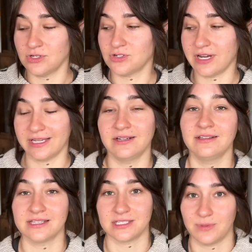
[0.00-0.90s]
trekking
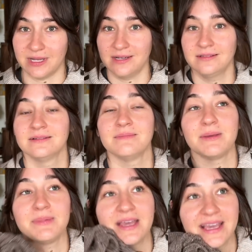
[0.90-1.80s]
on this one.
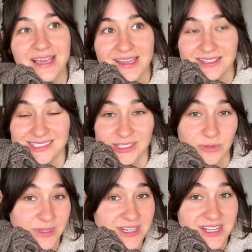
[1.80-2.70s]
Maybe I can get a little
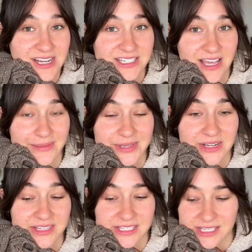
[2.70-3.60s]
bit of knitting time in
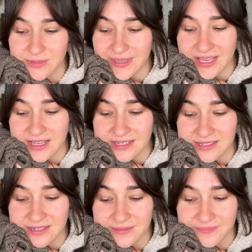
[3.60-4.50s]
on this
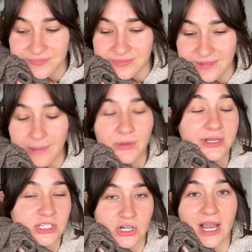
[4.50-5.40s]
weekend. I'm
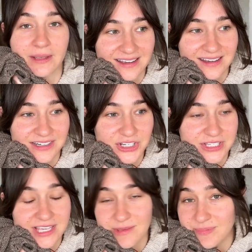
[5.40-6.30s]
going to try. I'll
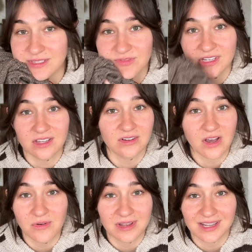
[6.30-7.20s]
just keep this video
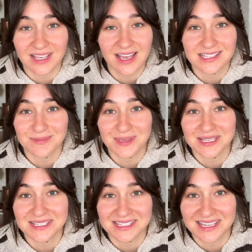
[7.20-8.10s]
going, I guess,
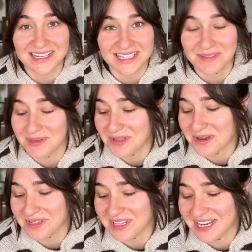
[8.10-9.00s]
because it's going to take me
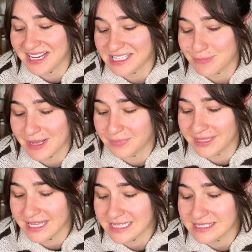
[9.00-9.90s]
longer than I expect.
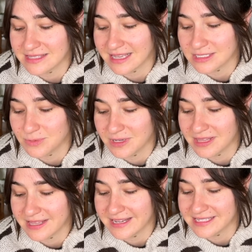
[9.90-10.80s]
But that's one of the
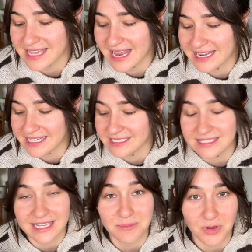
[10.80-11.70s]
things. I need to
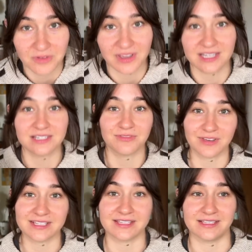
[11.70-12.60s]
stay motivated to
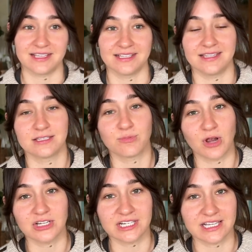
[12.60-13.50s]
fix this because this
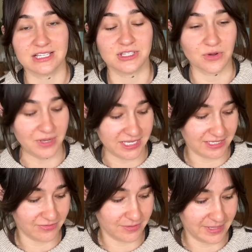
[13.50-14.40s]
project is so
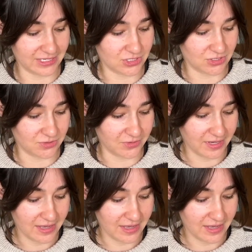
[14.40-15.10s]
easy for me to